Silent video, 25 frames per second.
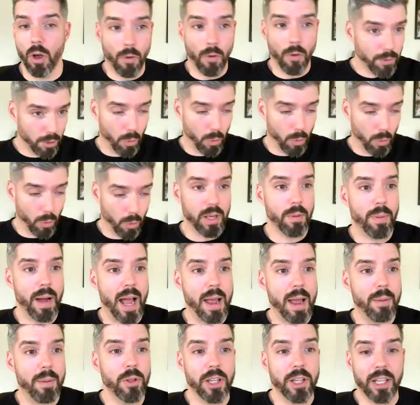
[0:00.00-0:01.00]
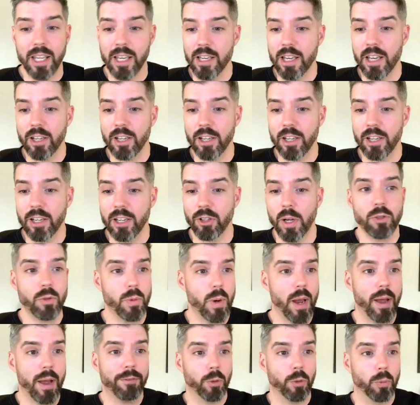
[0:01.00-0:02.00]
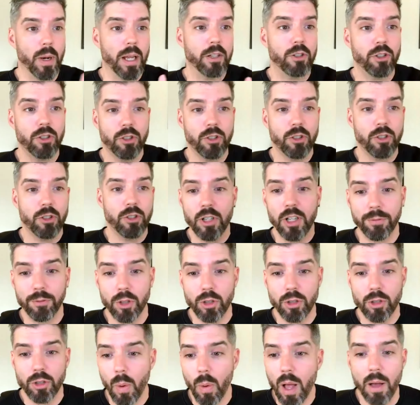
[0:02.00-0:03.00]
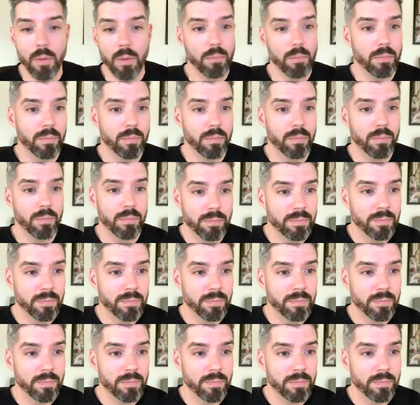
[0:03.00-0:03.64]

So to win the Bible, the condition was you have to register and you have to show up.